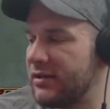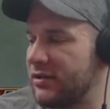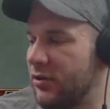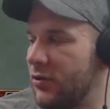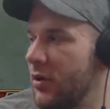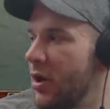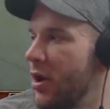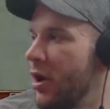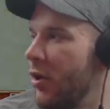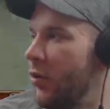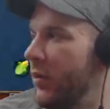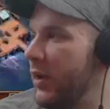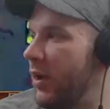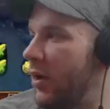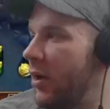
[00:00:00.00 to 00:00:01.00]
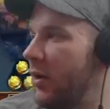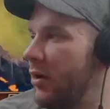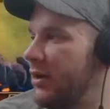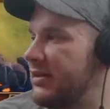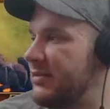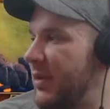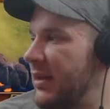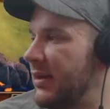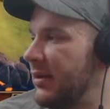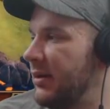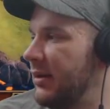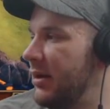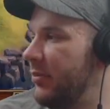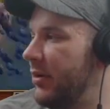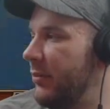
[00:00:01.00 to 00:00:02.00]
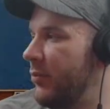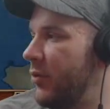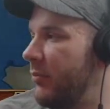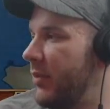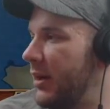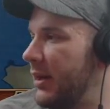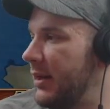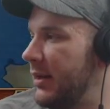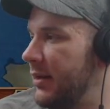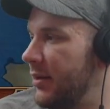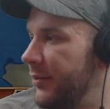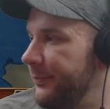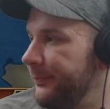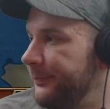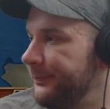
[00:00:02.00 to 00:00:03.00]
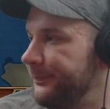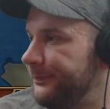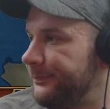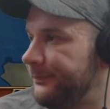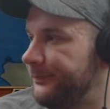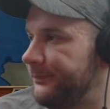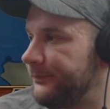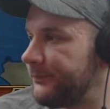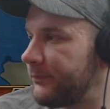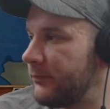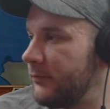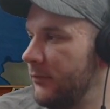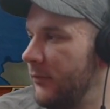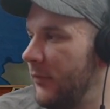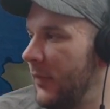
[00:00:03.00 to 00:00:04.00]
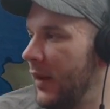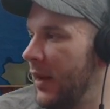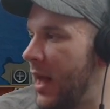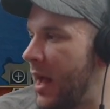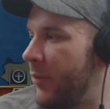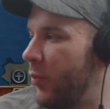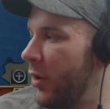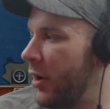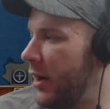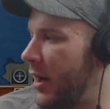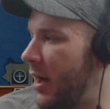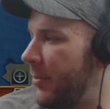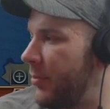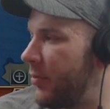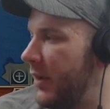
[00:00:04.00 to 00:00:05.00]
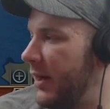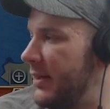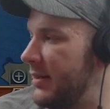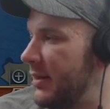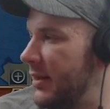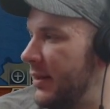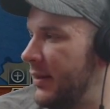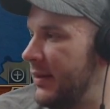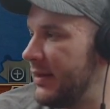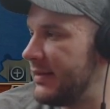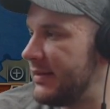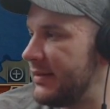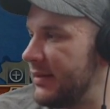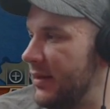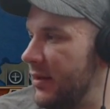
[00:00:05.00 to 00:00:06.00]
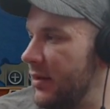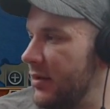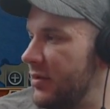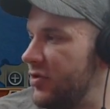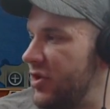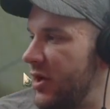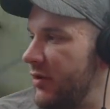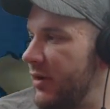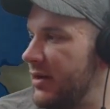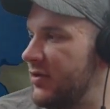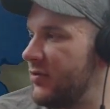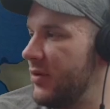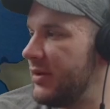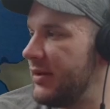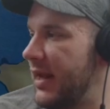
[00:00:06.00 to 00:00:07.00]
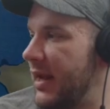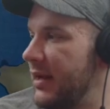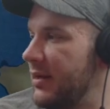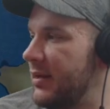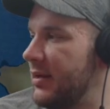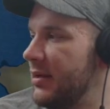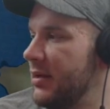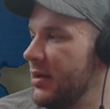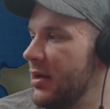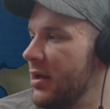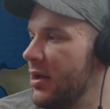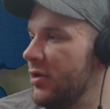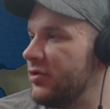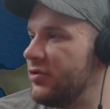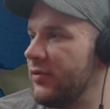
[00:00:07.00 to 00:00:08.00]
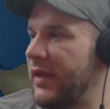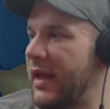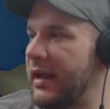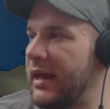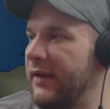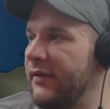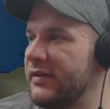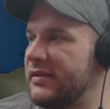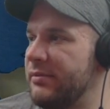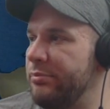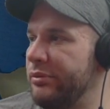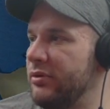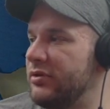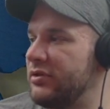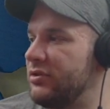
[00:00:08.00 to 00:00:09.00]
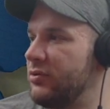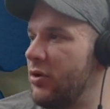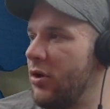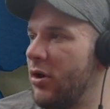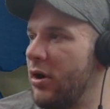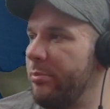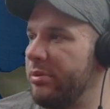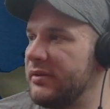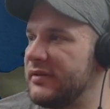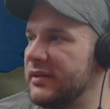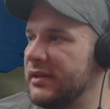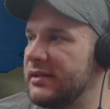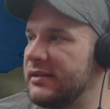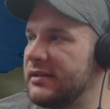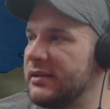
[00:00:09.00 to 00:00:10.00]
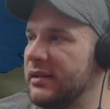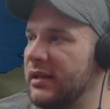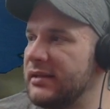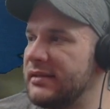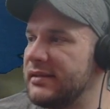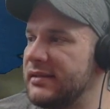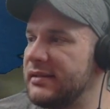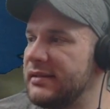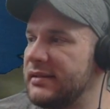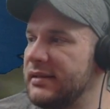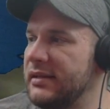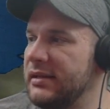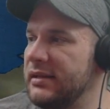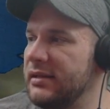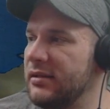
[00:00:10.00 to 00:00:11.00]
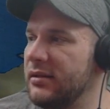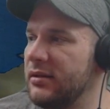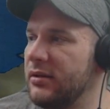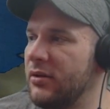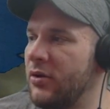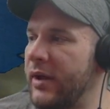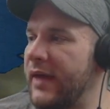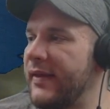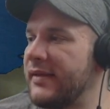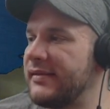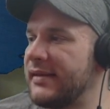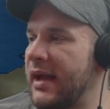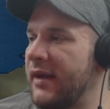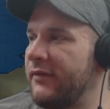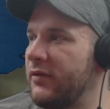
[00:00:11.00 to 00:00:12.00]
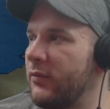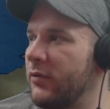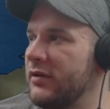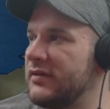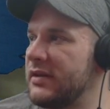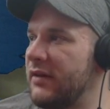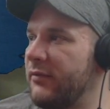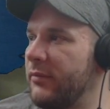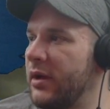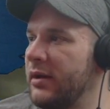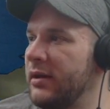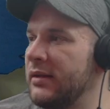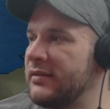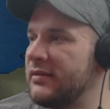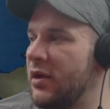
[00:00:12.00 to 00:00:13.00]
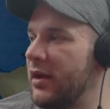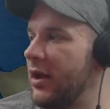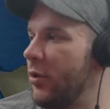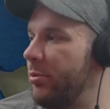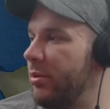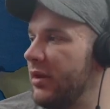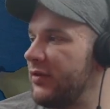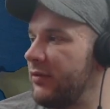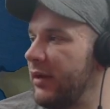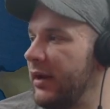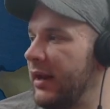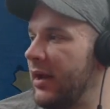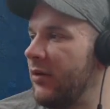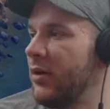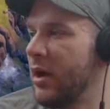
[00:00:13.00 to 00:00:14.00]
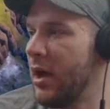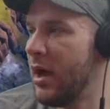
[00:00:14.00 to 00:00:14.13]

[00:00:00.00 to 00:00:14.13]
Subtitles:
So we are going to spend a little bit more money here. We're going to upgrade this chariot to a tank. So that gave us the boost to composites. Let's see. Oh yeah, that's afterwards. Never mind. It's not helping us right now.